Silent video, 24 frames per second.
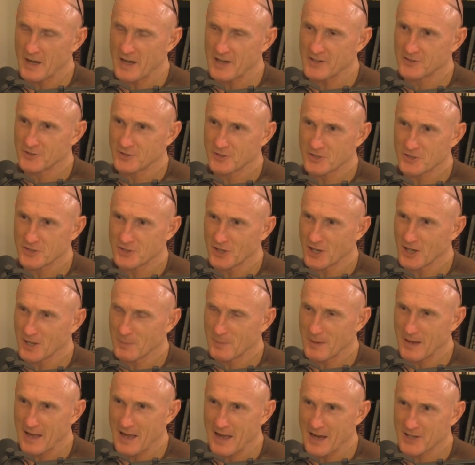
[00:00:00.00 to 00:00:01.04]
razor
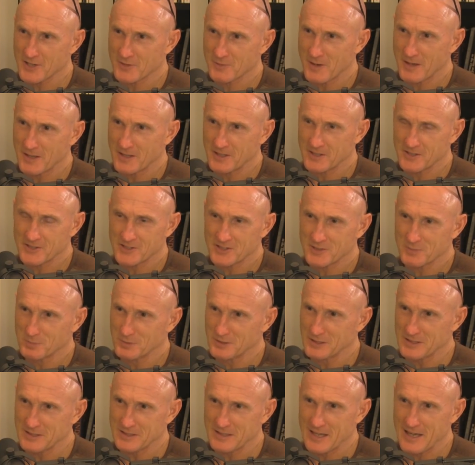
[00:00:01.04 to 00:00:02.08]
sharp axe ready to
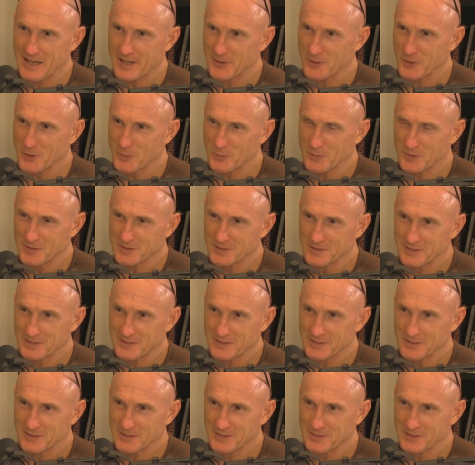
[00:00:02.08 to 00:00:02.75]
split that open,